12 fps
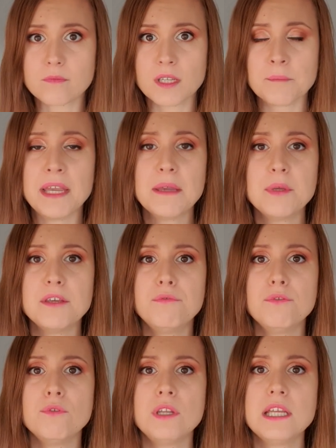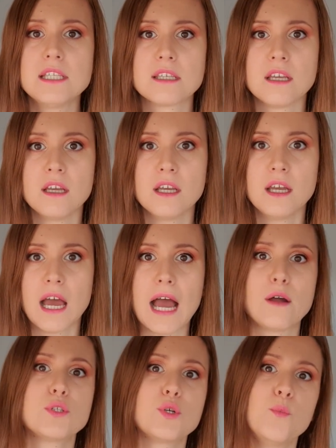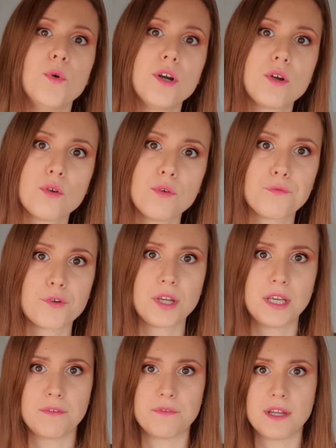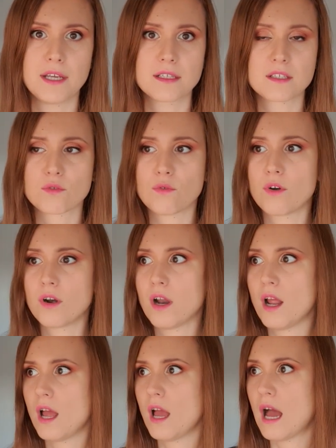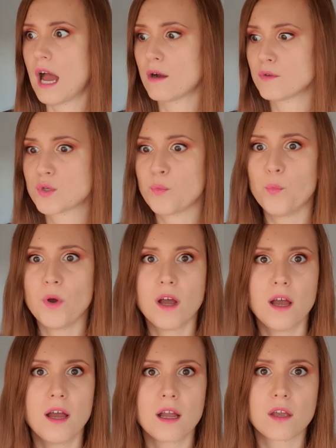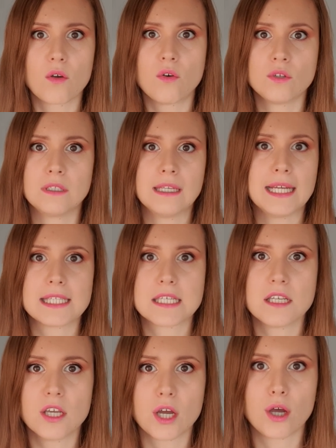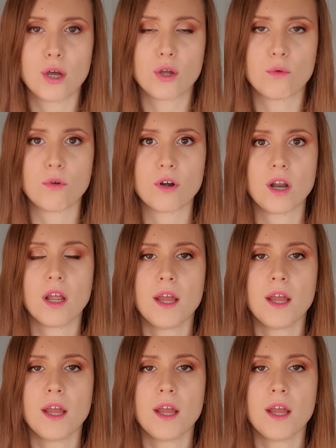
Maybe if you need how to work on forgiveness, or how to work on letting go, or